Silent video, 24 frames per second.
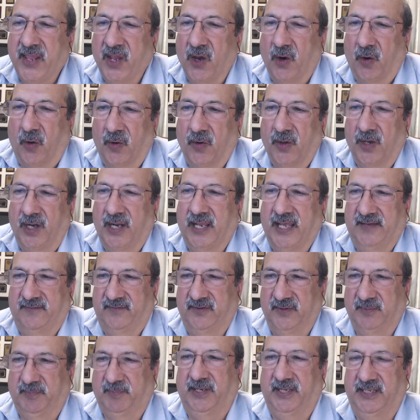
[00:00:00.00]
They all
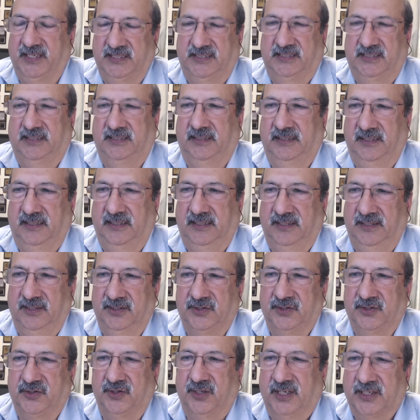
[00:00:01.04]
have a place in the
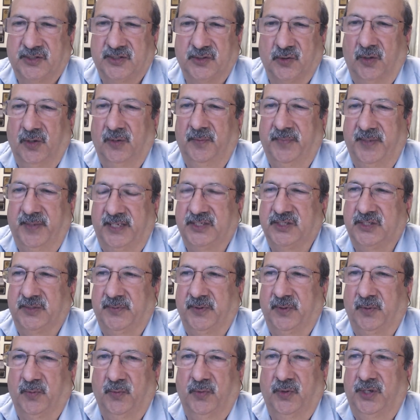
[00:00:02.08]
industry. It's all based
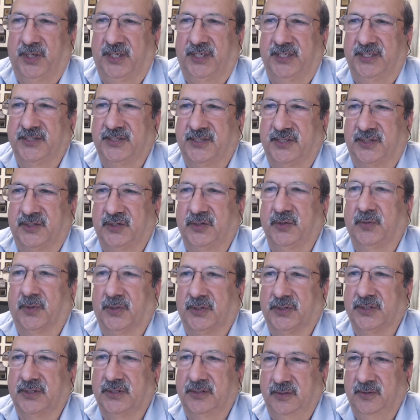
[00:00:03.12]
upon what it is that you
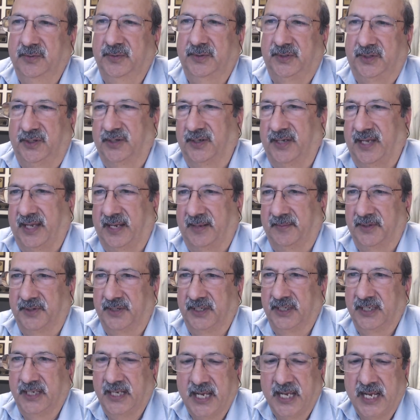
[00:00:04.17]
want to do with your
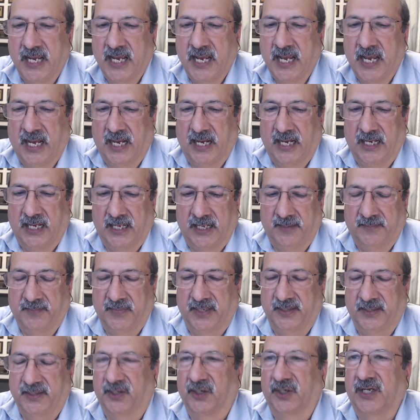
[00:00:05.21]
camera. Um,
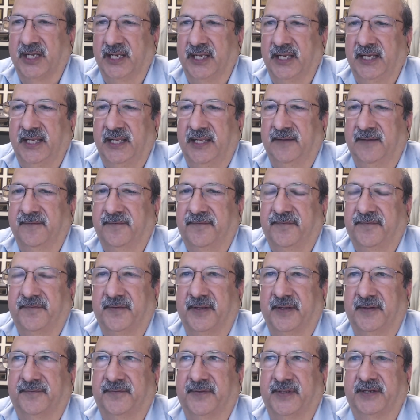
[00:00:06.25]
you know, clearly, if
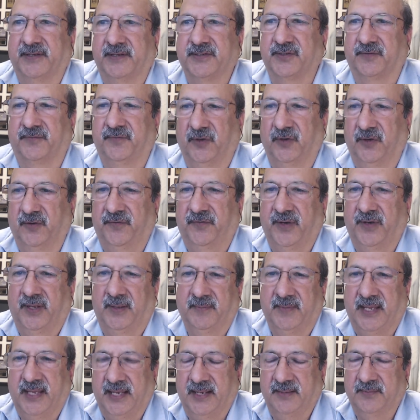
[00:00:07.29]
if there is a full
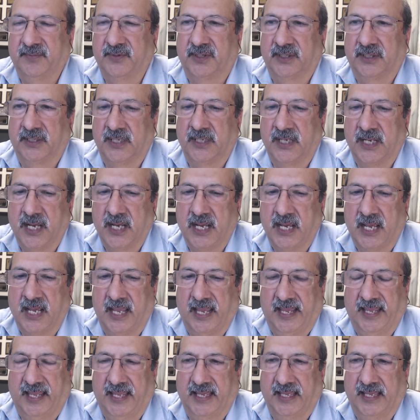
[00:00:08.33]
frame camera,
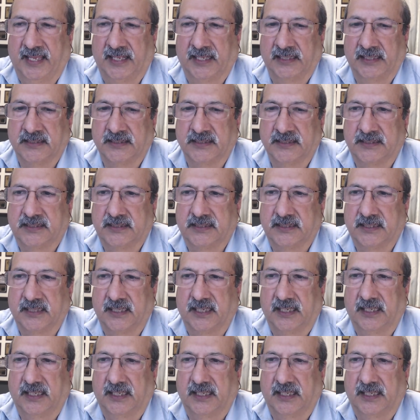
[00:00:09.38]
and